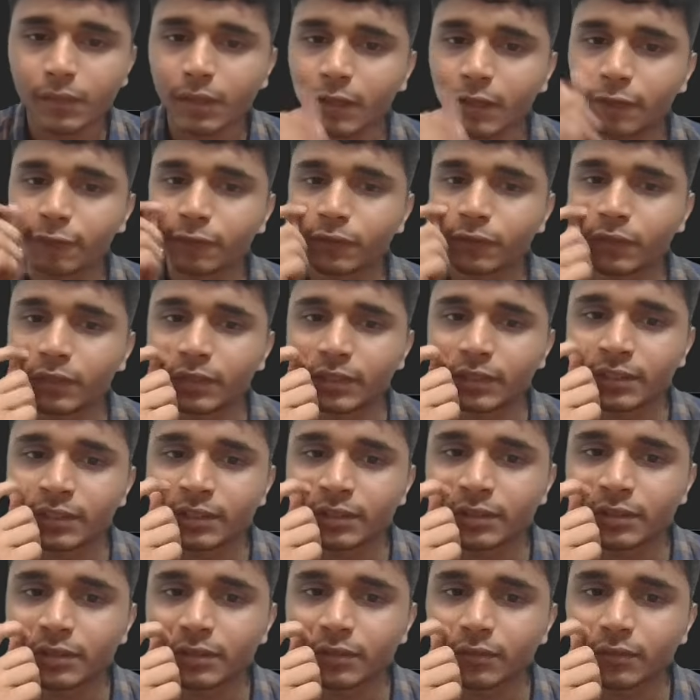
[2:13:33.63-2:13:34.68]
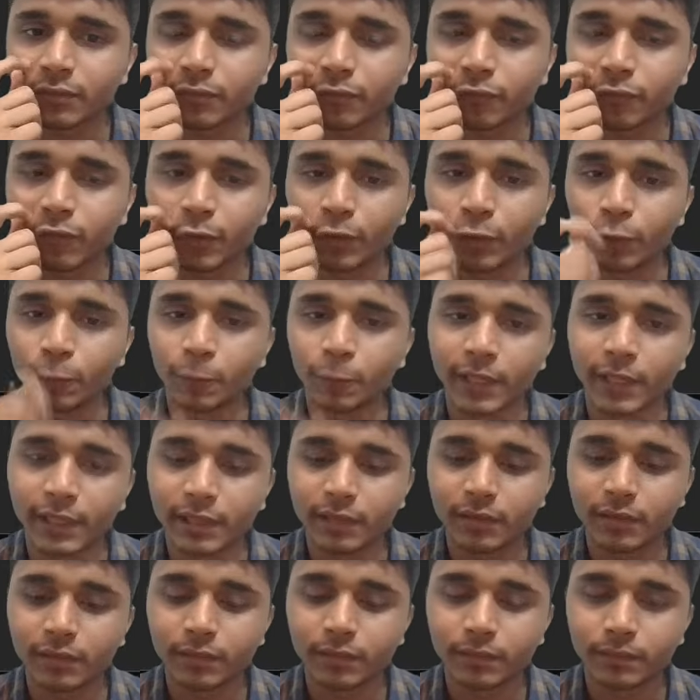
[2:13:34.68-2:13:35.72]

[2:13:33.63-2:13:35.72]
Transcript: after this for loop, right?